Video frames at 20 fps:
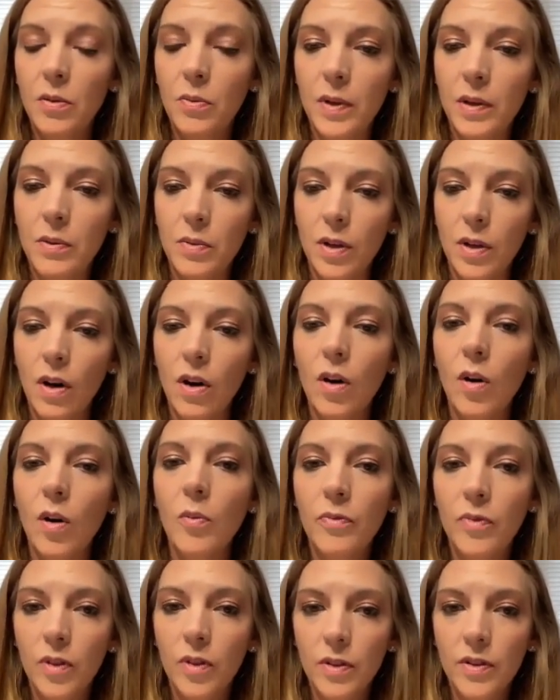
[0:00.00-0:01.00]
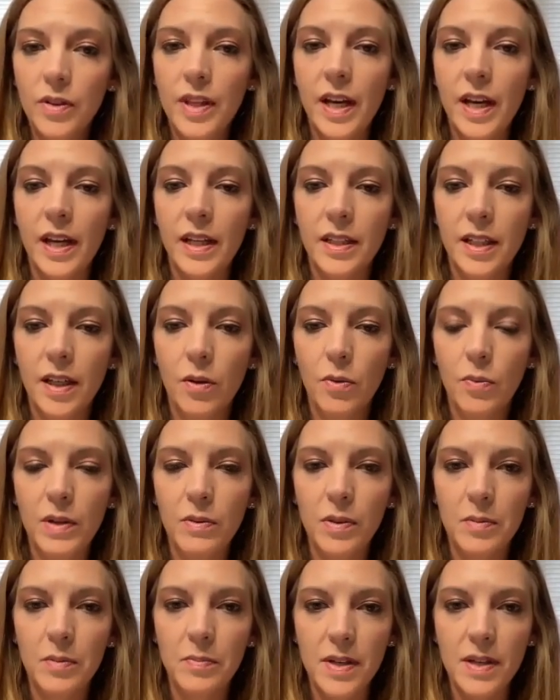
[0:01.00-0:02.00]
We were hopeful that we
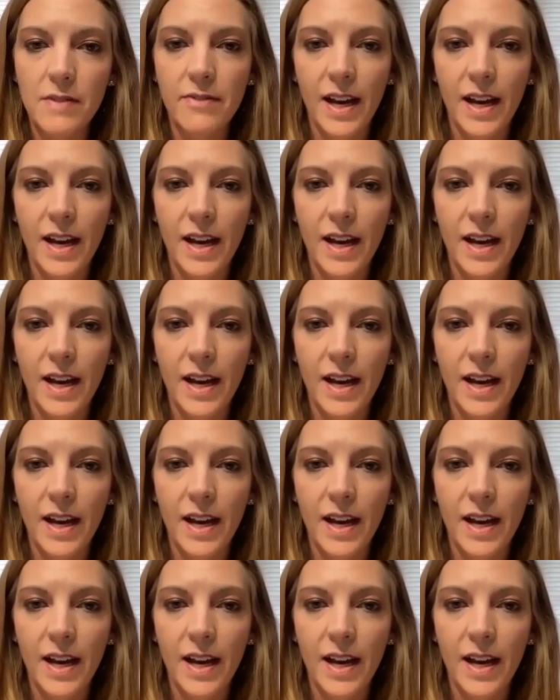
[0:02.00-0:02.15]
would be